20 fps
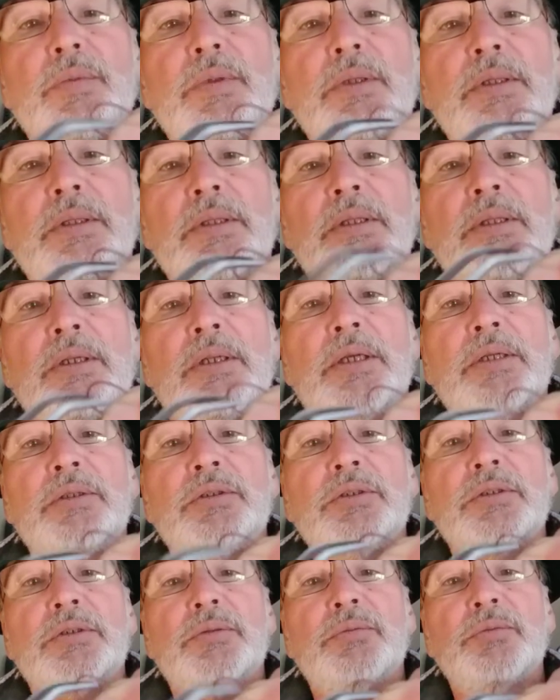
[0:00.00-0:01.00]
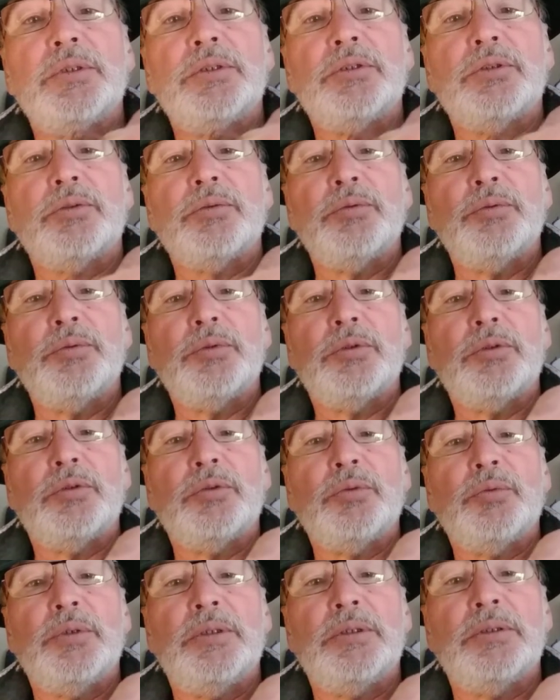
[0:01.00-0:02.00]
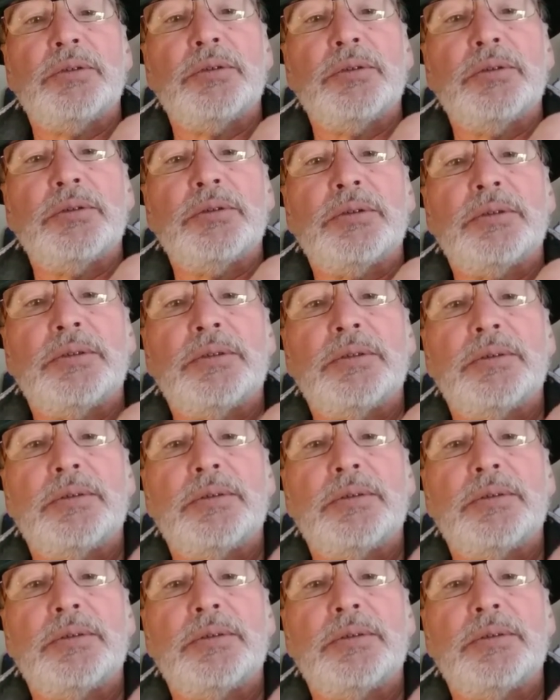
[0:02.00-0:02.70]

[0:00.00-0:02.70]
And then I'll just reach through with the tweezers.